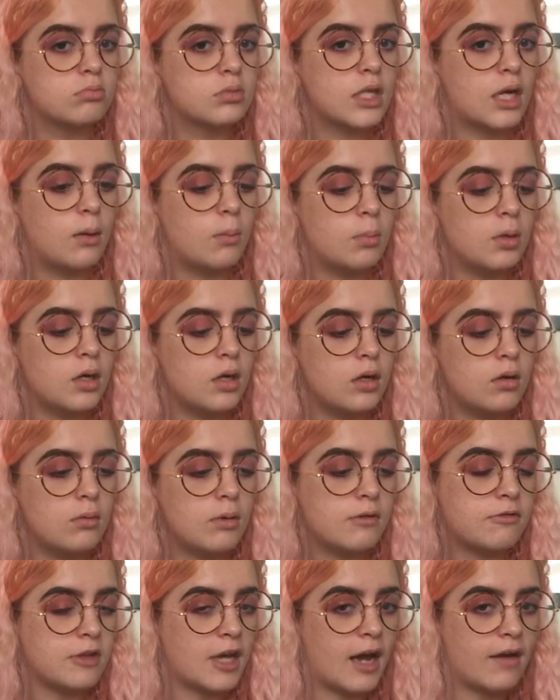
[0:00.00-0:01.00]
down below
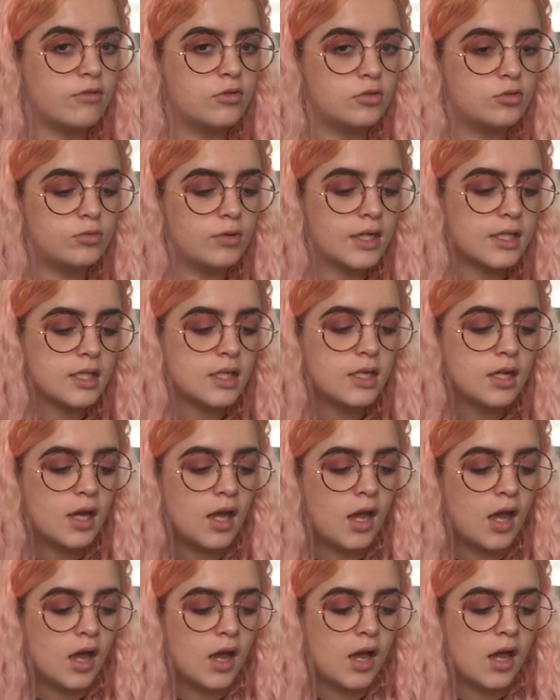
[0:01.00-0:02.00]
if you haven't already,
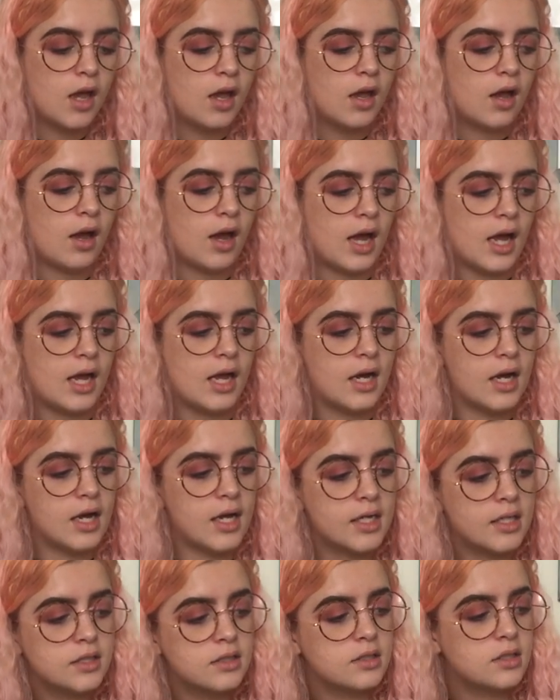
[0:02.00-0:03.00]

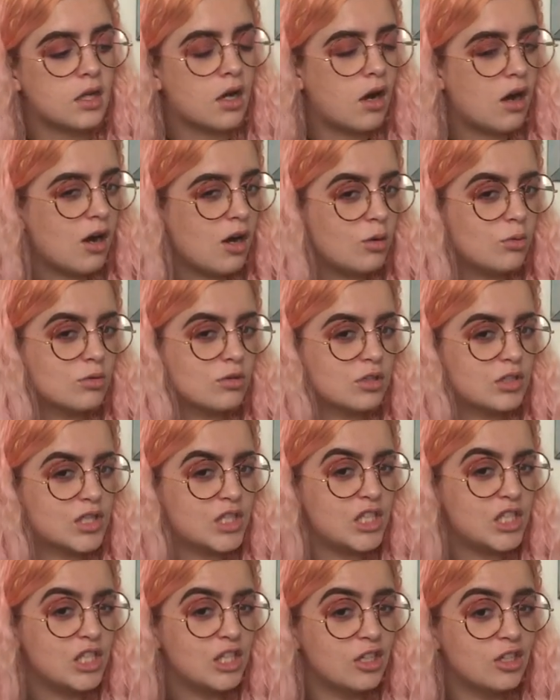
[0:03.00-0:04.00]
and I will
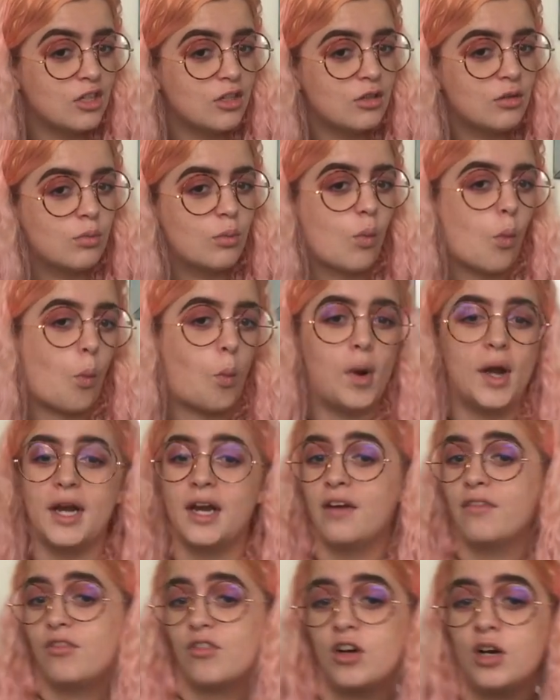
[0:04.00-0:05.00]
see you
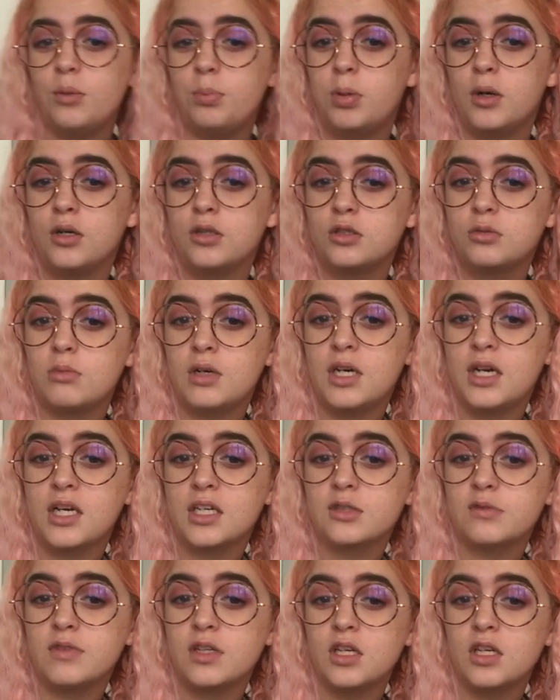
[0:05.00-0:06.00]
whenever I post my next